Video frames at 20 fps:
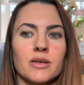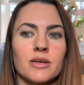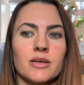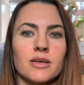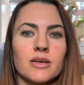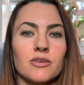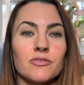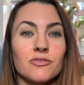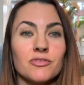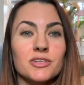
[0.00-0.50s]

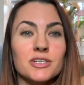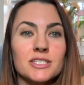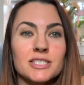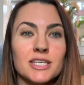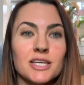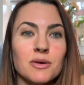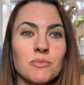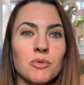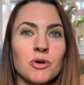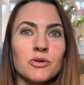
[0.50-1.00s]

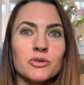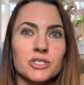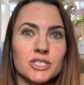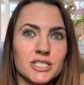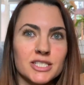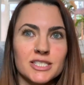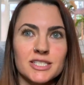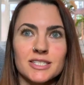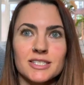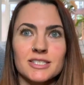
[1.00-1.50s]
conflicting
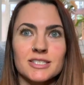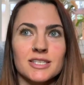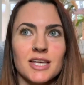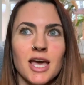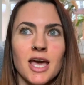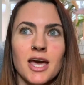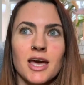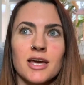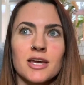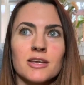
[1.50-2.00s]
emotions
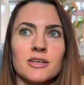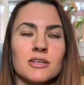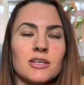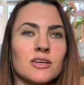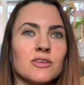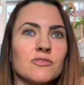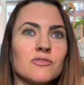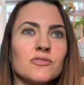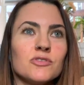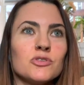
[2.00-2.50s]
and
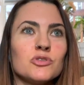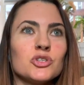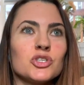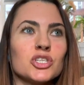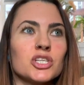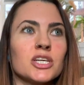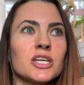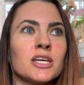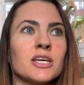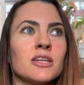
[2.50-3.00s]

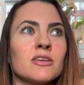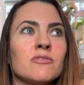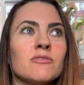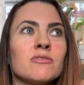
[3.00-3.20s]
confusion and